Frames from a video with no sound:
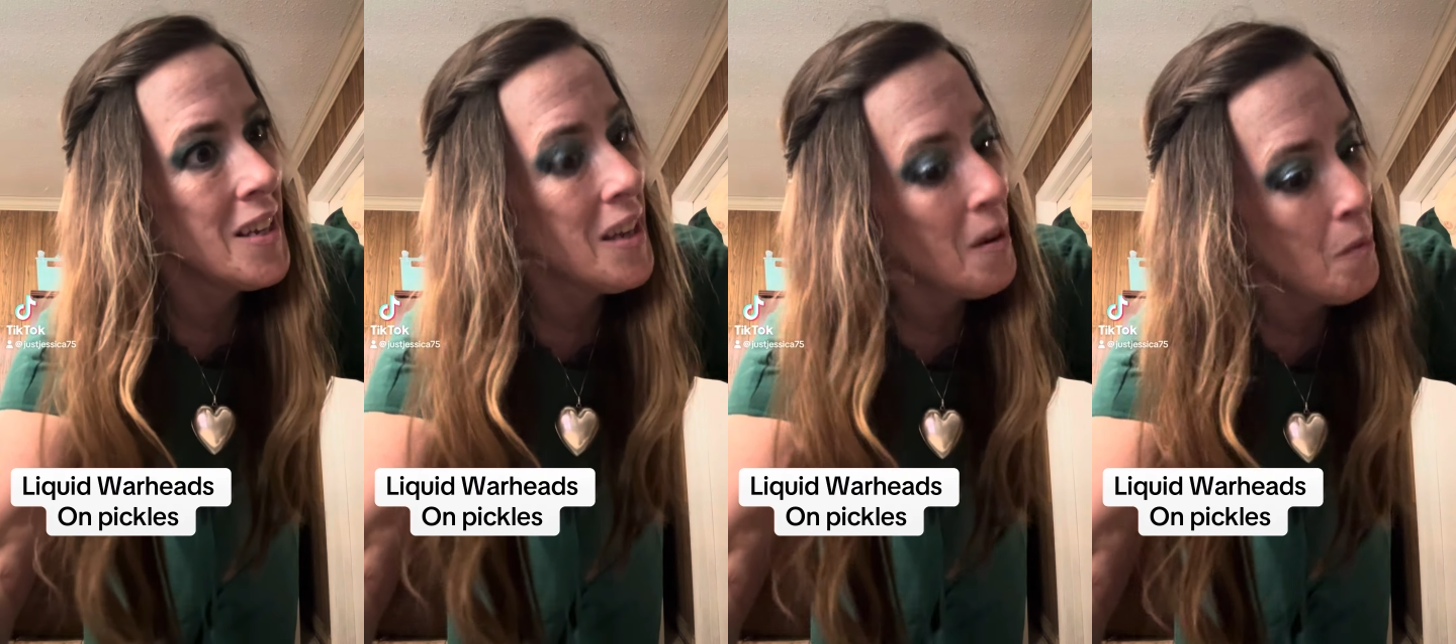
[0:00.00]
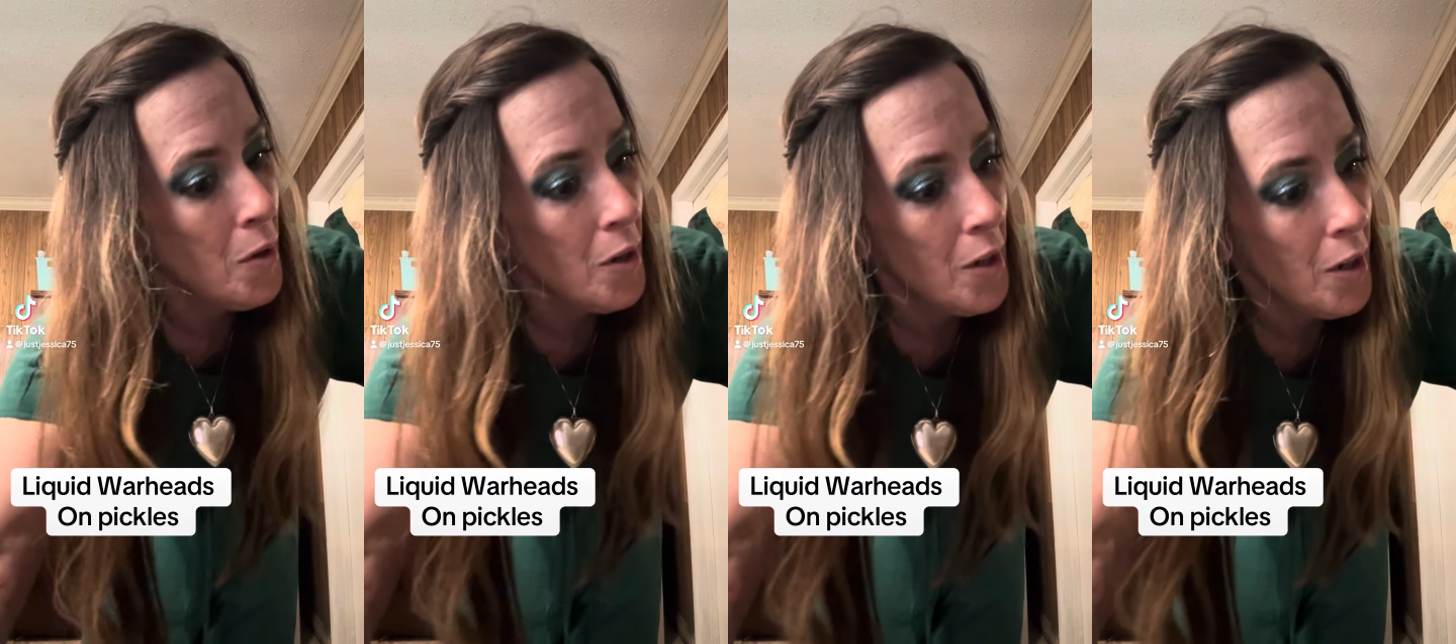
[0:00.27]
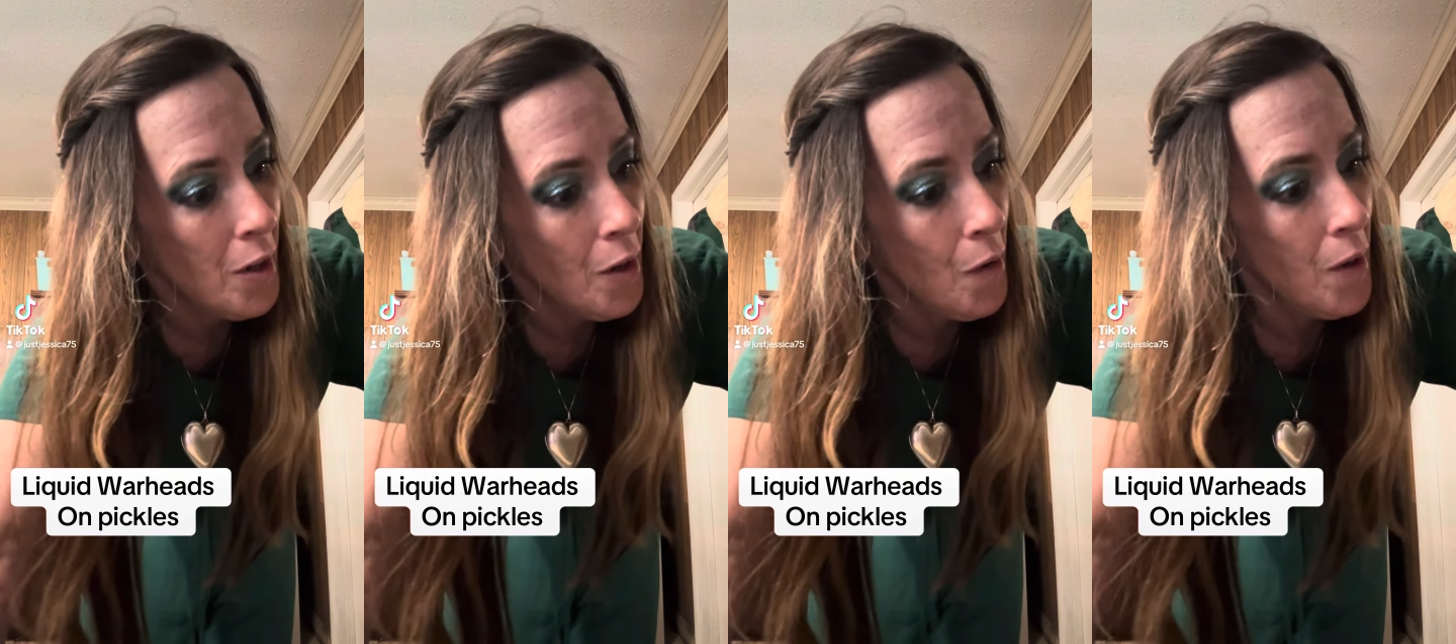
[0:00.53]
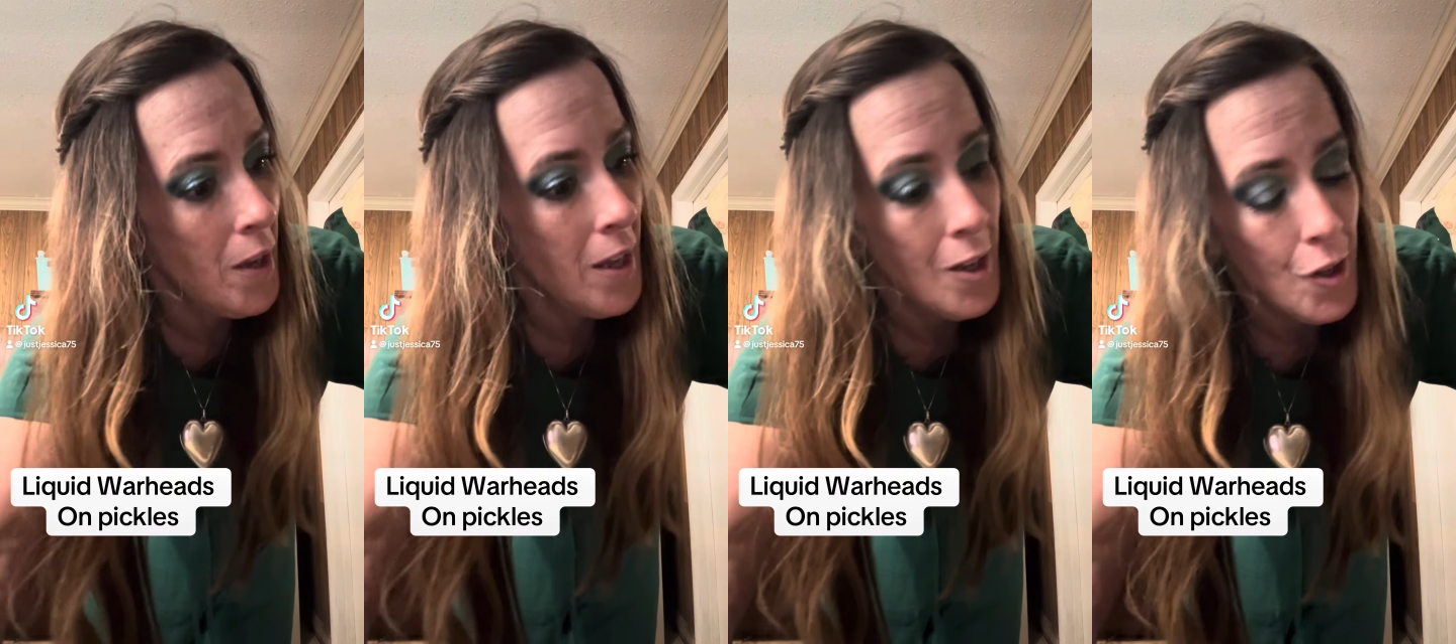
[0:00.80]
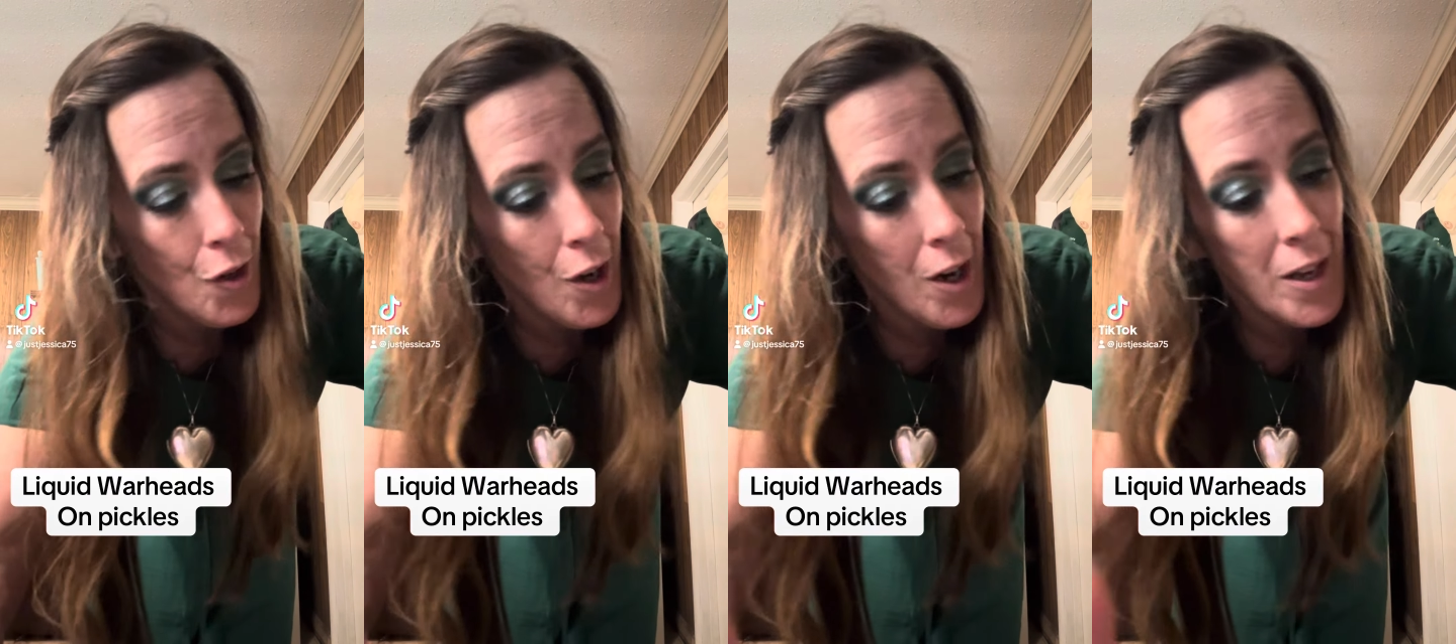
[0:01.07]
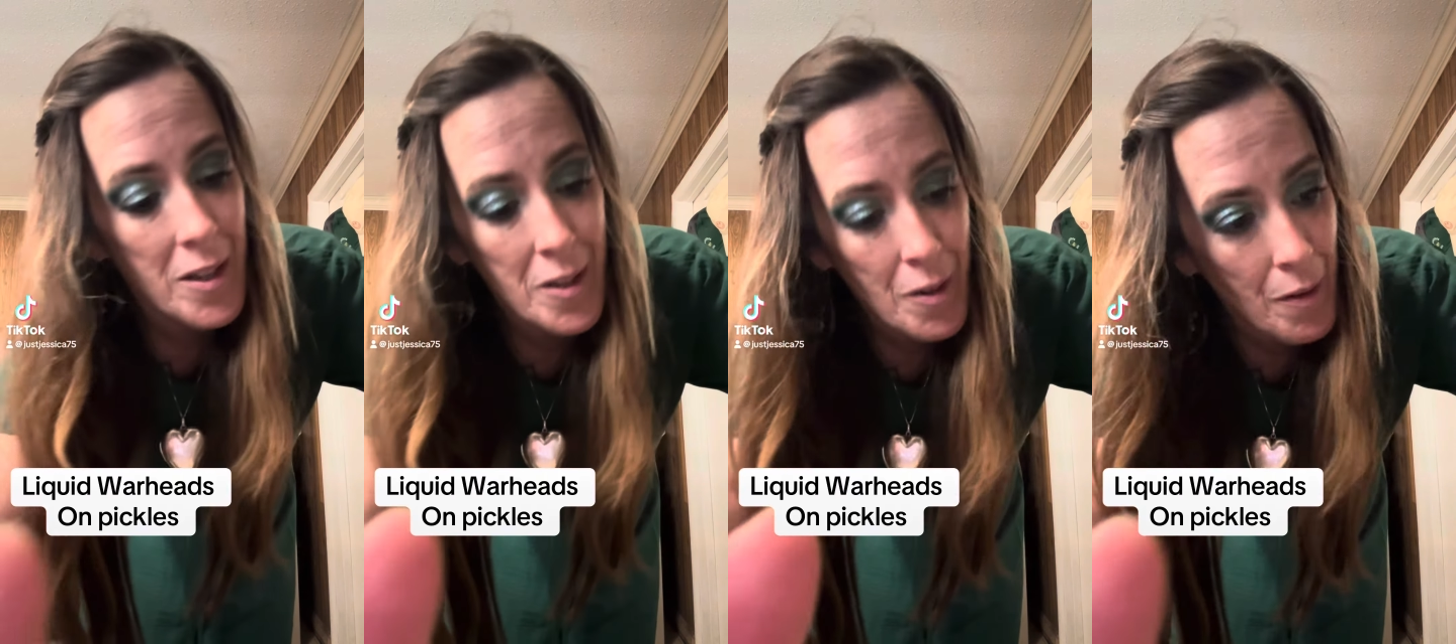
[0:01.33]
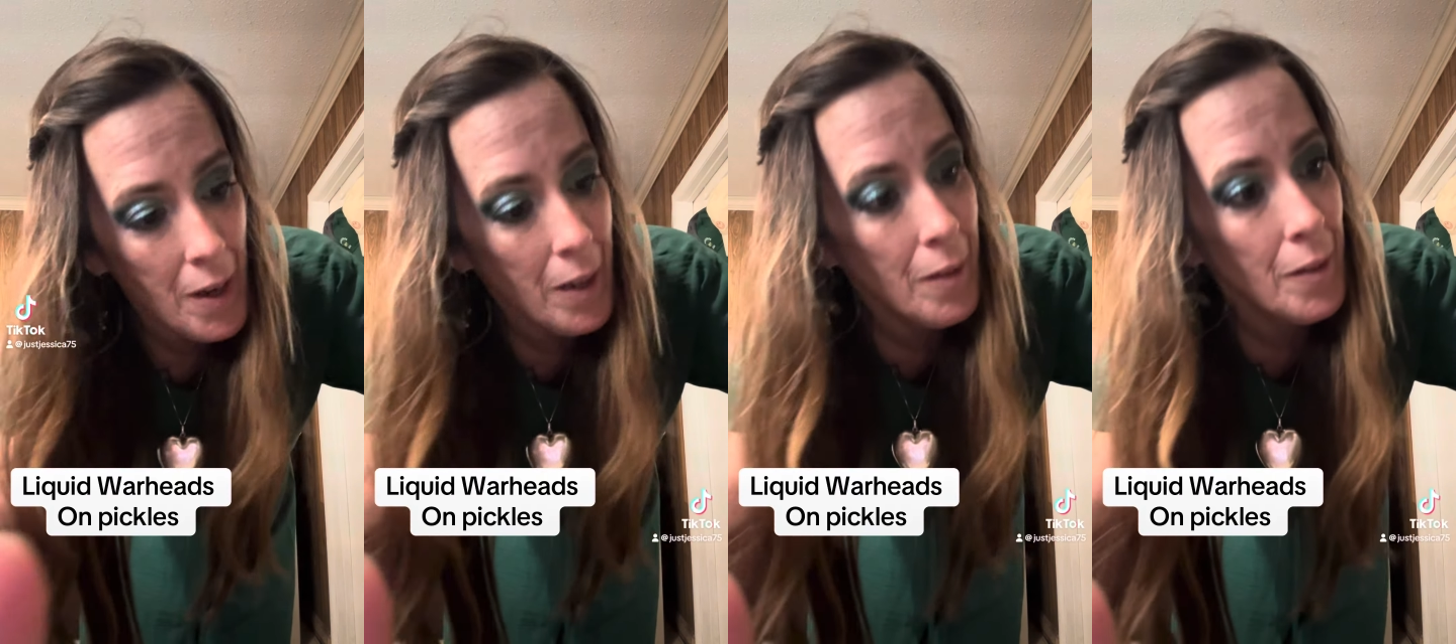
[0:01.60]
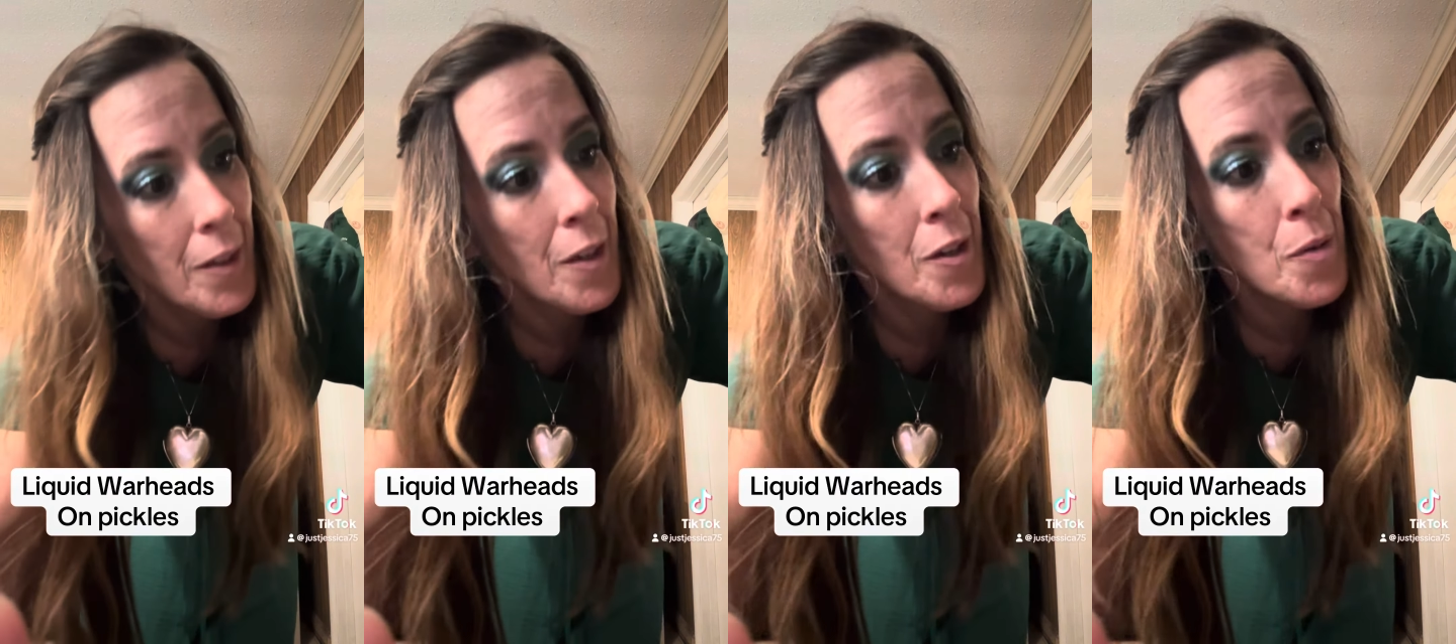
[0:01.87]
and we're gonna go ahead and try it
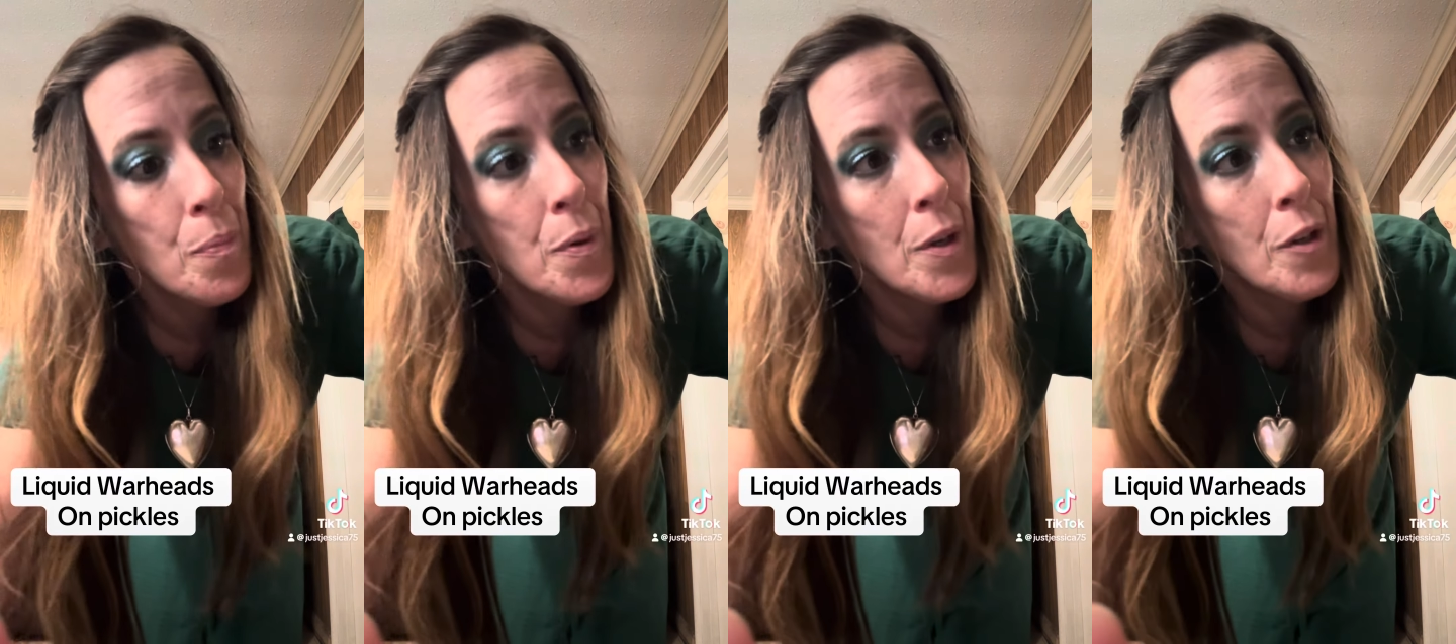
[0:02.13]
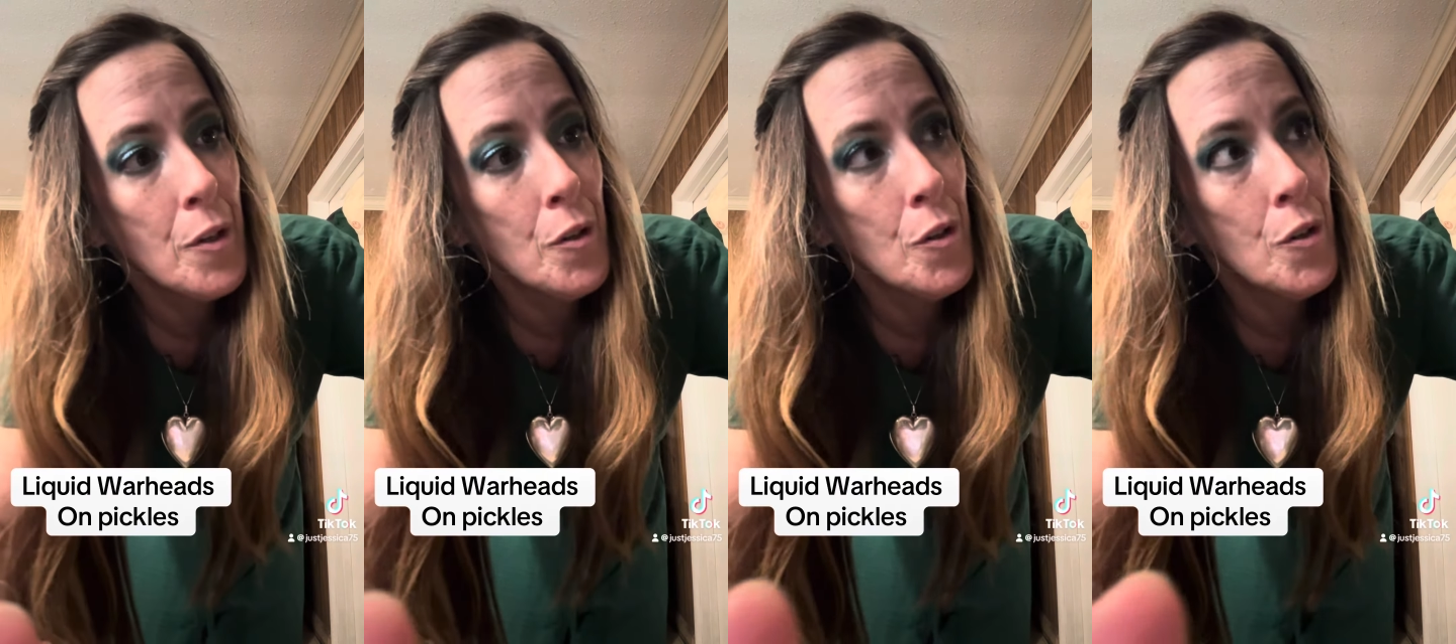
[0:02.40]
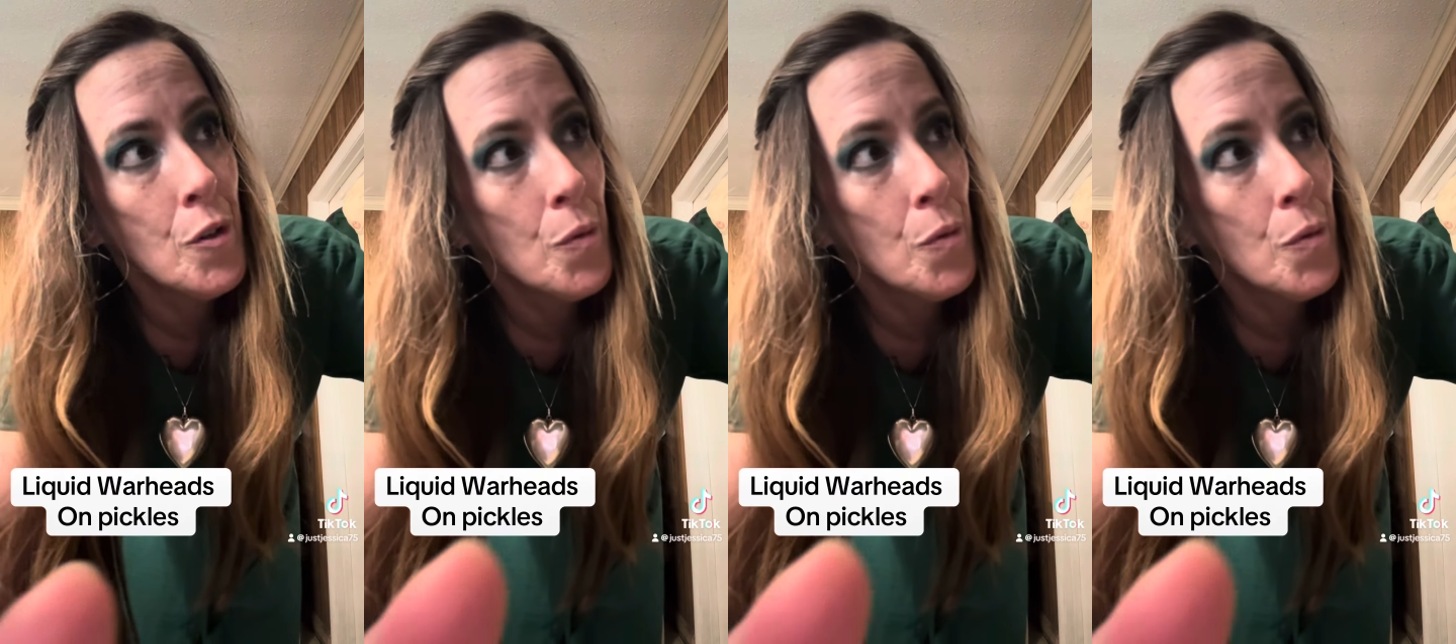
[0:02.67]
directly on a pickle